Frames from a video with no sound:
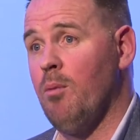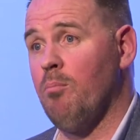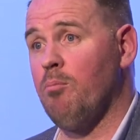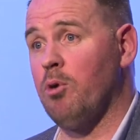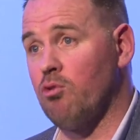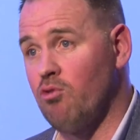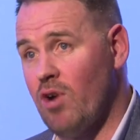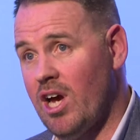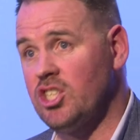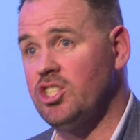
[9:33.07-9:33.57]

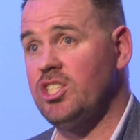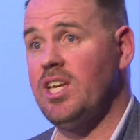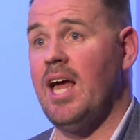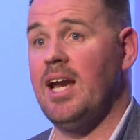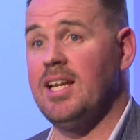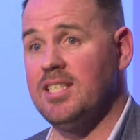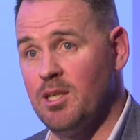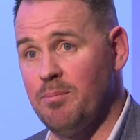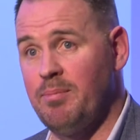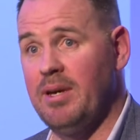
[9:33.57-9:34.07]
But
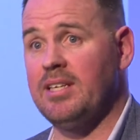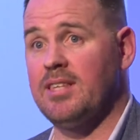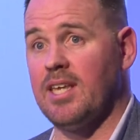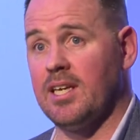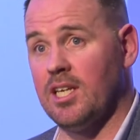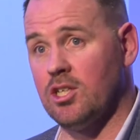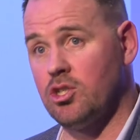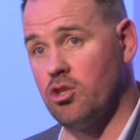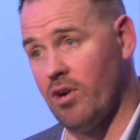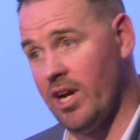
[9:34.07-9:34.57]
rationale is a big thing,
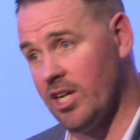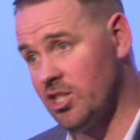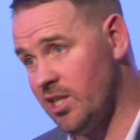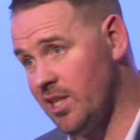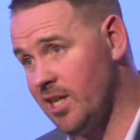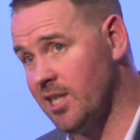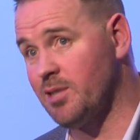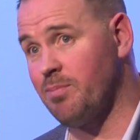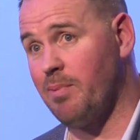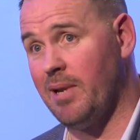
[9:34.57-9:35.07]
that you're
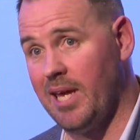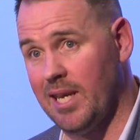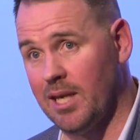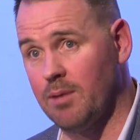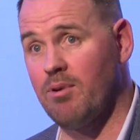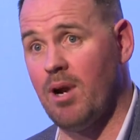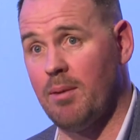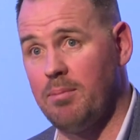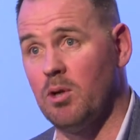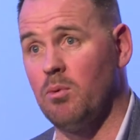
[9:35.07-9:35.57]
actually explaining
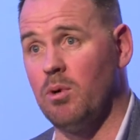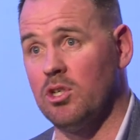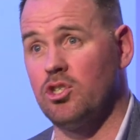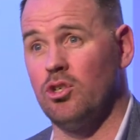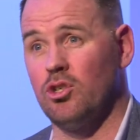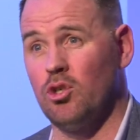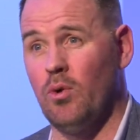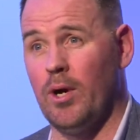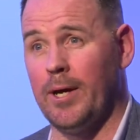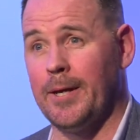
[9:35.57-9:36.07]
properly what
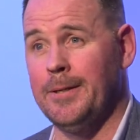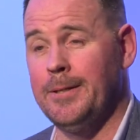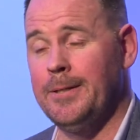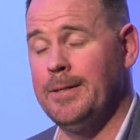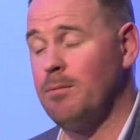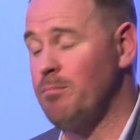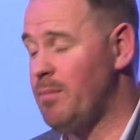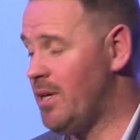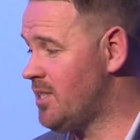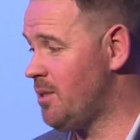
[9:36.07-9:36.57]
you're doing.
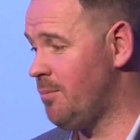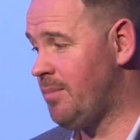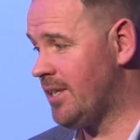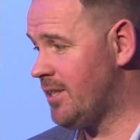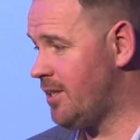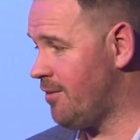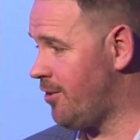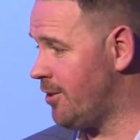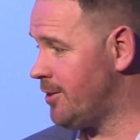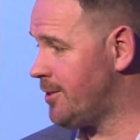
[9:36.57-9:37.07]
It makes a big
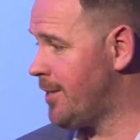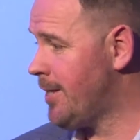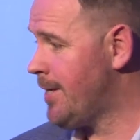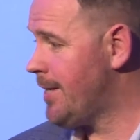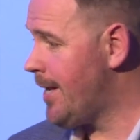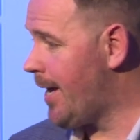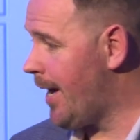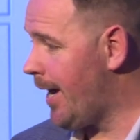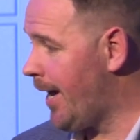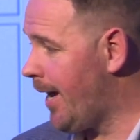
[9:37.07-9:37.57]
difference.
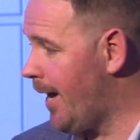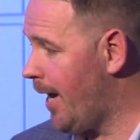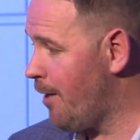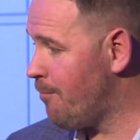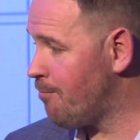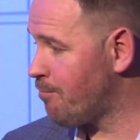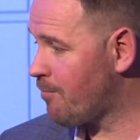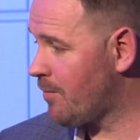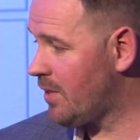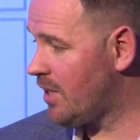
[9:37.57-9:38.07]

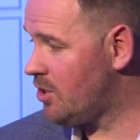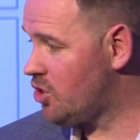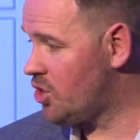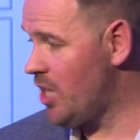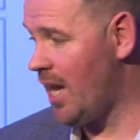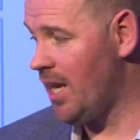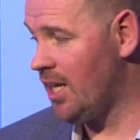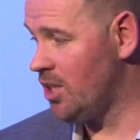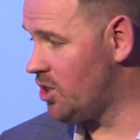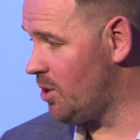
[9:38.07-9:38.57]

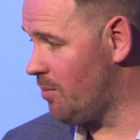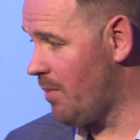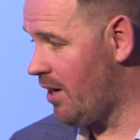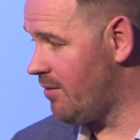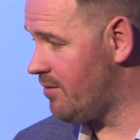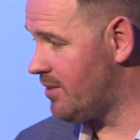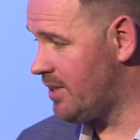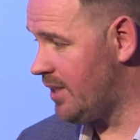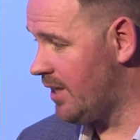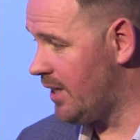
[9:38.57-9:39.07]
Challenge them,
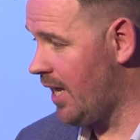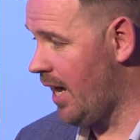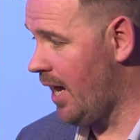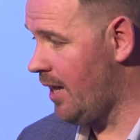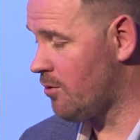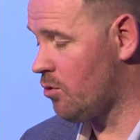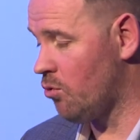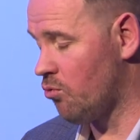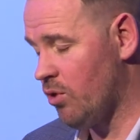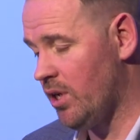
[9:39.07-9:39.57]
obviously,
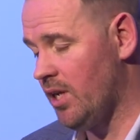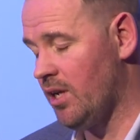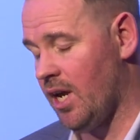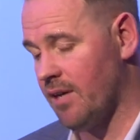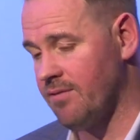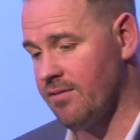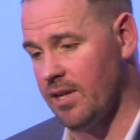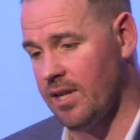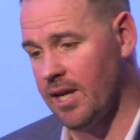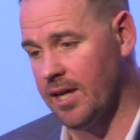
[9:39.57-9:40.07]
yeah, to real
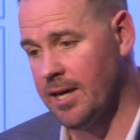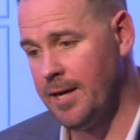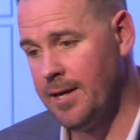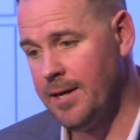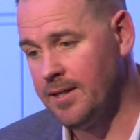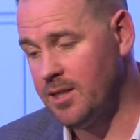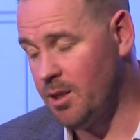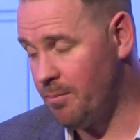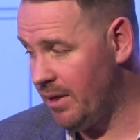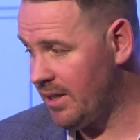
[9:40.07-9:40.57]
life.
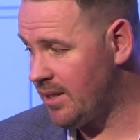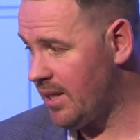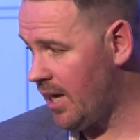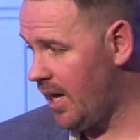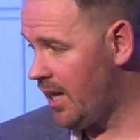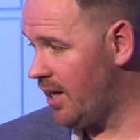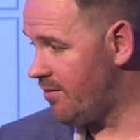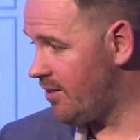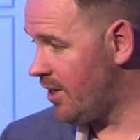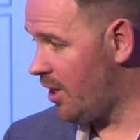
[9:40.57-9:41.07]
Like, the big thing
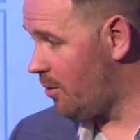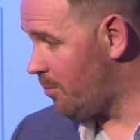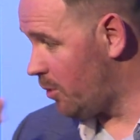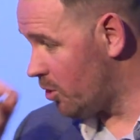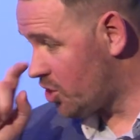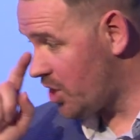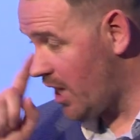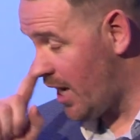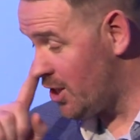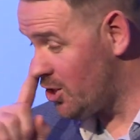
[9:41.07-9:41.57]
I have there
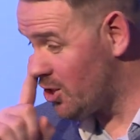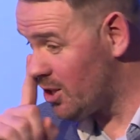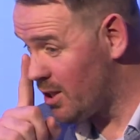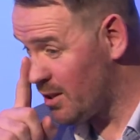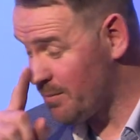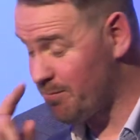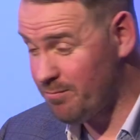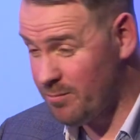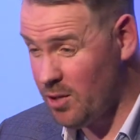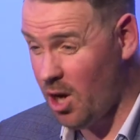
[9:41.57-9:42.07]
about challenging to
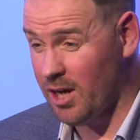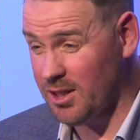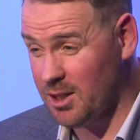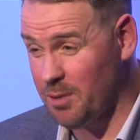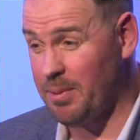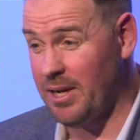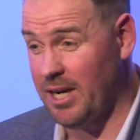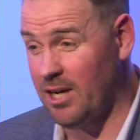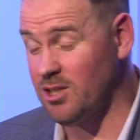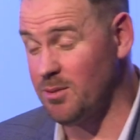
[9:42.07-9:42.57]
talk to
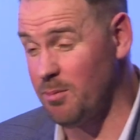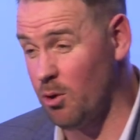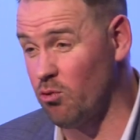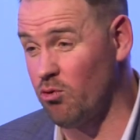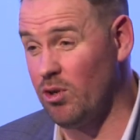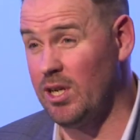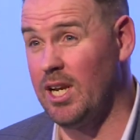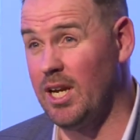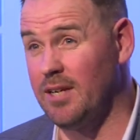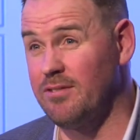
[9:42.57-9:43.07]
players about
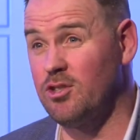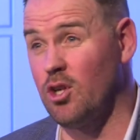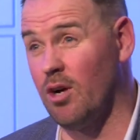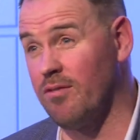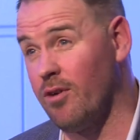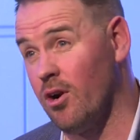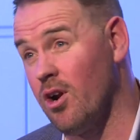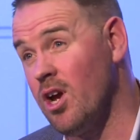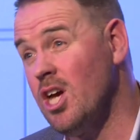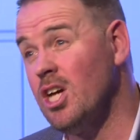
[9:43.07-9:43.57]
real life
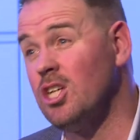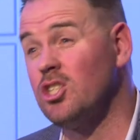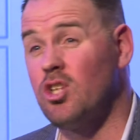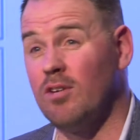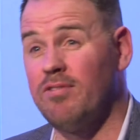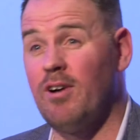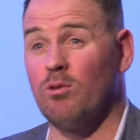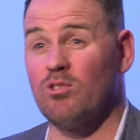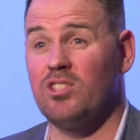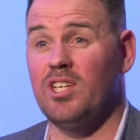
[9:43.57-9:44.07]
stuff or
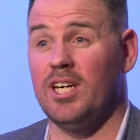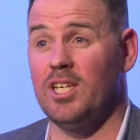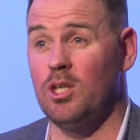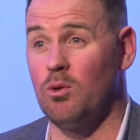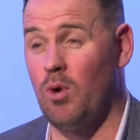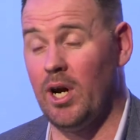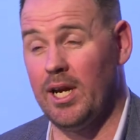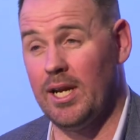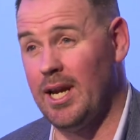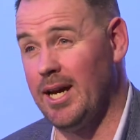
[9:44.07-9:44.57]
stuff outside the
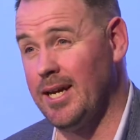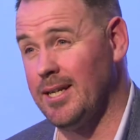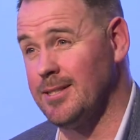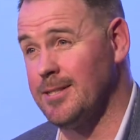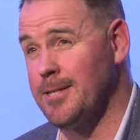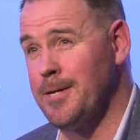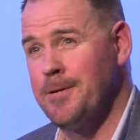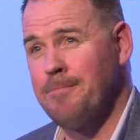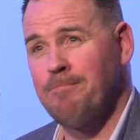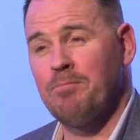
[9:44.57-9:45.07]
white lines.
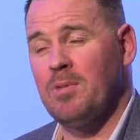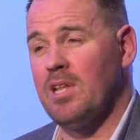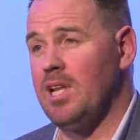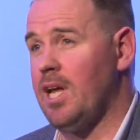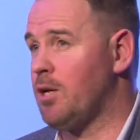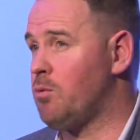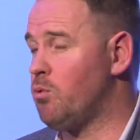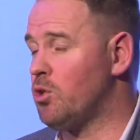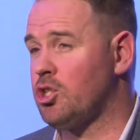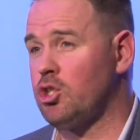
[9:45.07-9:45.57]

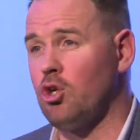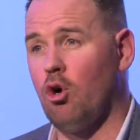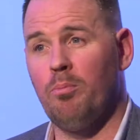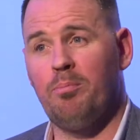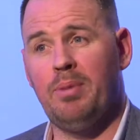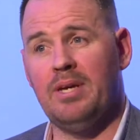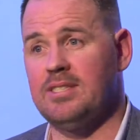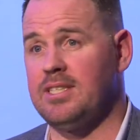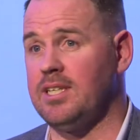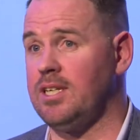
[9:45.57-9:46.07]
Like, we're so
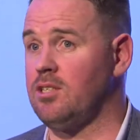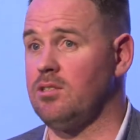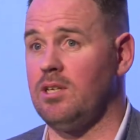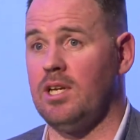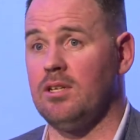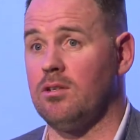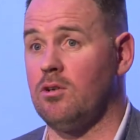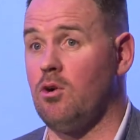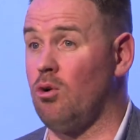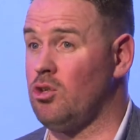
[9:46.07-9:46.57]
busy
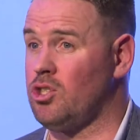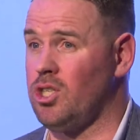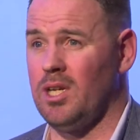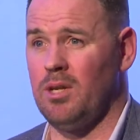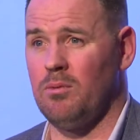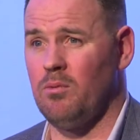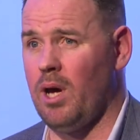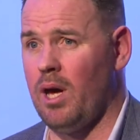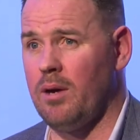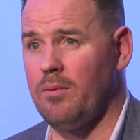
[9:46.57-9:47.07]
in
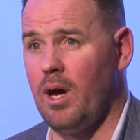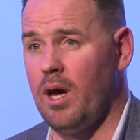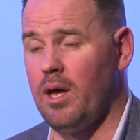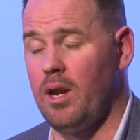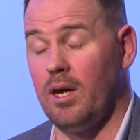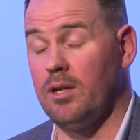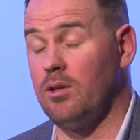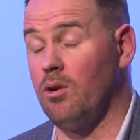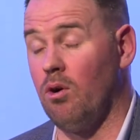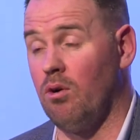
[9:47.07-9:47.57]
coaching,
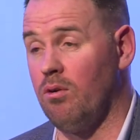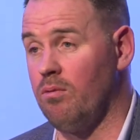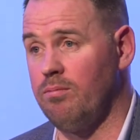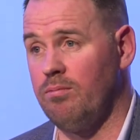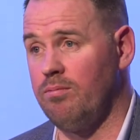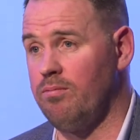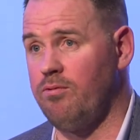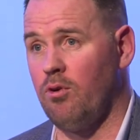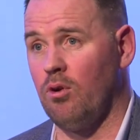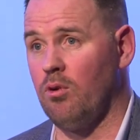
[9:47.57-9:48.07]
and I
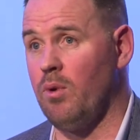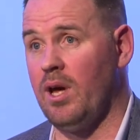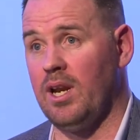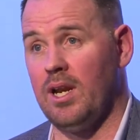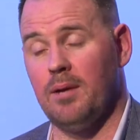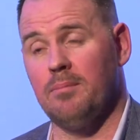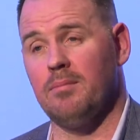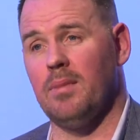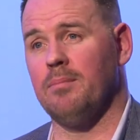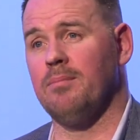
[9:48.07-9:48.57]
know full well,
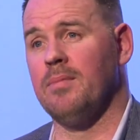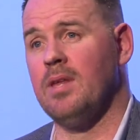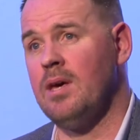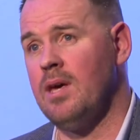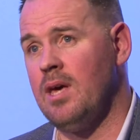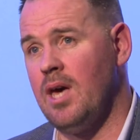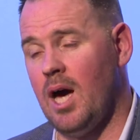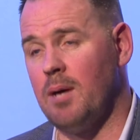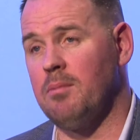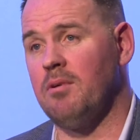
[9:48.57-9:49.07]

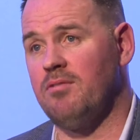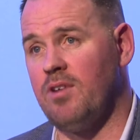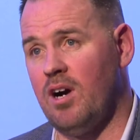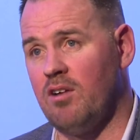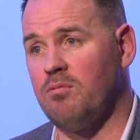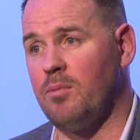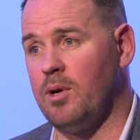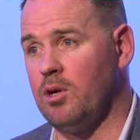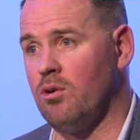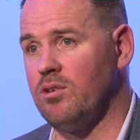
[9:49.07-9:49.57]
I'm
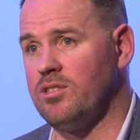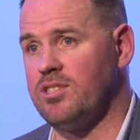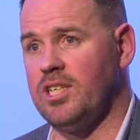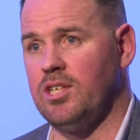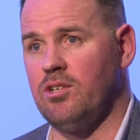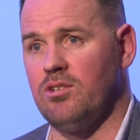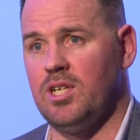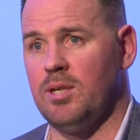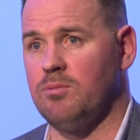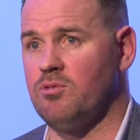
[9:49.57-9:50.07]
involved with my own
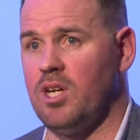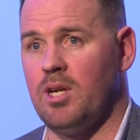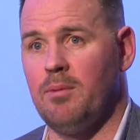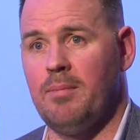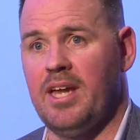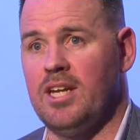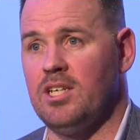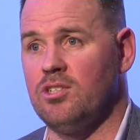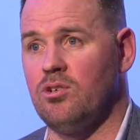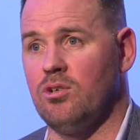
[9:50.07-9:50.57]
senior team trying to
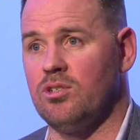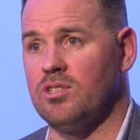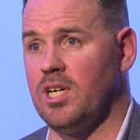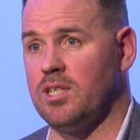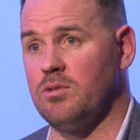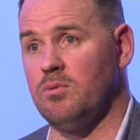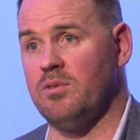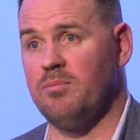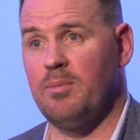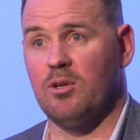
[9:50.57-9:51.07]
manage those
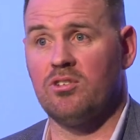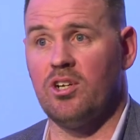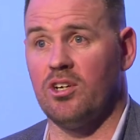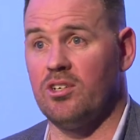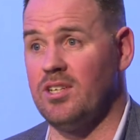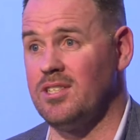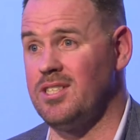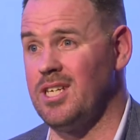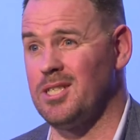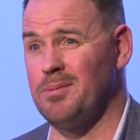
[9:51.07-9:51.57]
guys. We have about
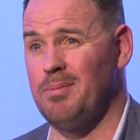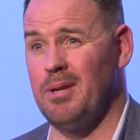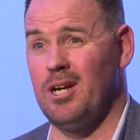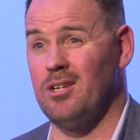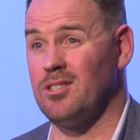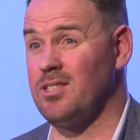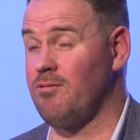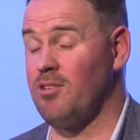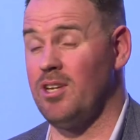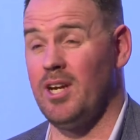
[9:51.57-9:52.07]
36
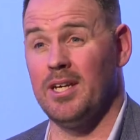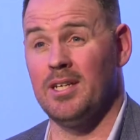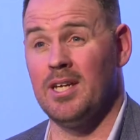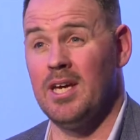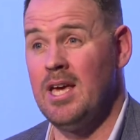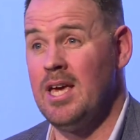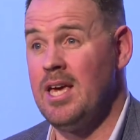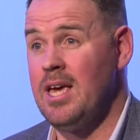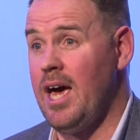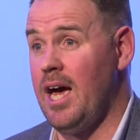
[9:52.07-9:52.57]
players every night,
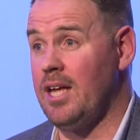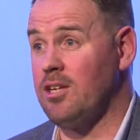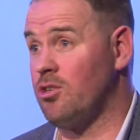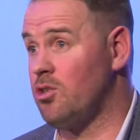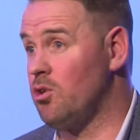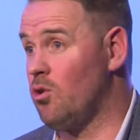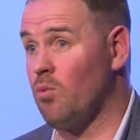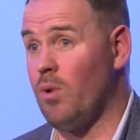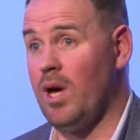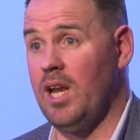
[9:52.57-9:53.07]
and you're
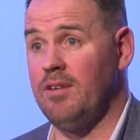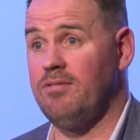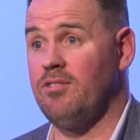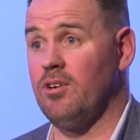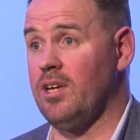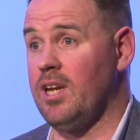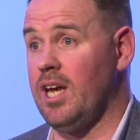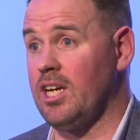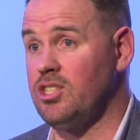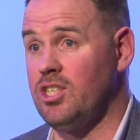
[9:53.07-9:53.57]
doing well if you
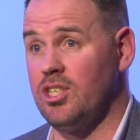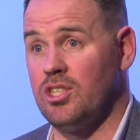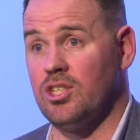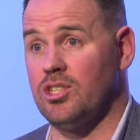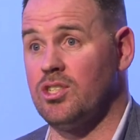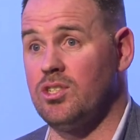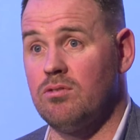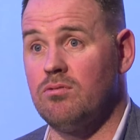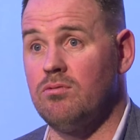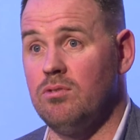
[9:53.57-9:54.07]
can actually
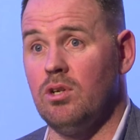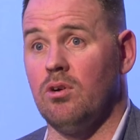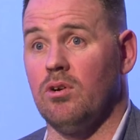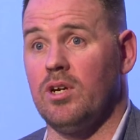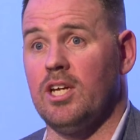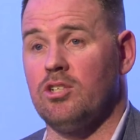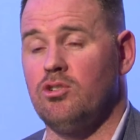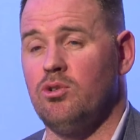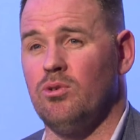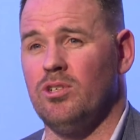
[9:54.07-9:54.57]
just, you know,
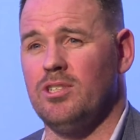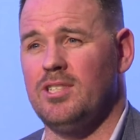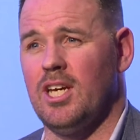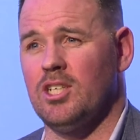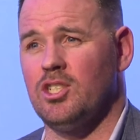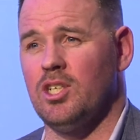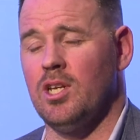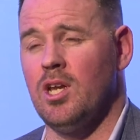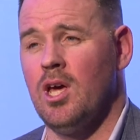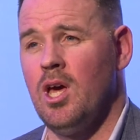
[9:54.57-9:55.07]
get through the
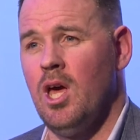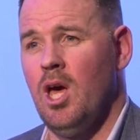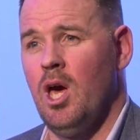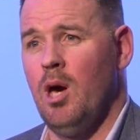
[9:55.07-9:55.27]
session.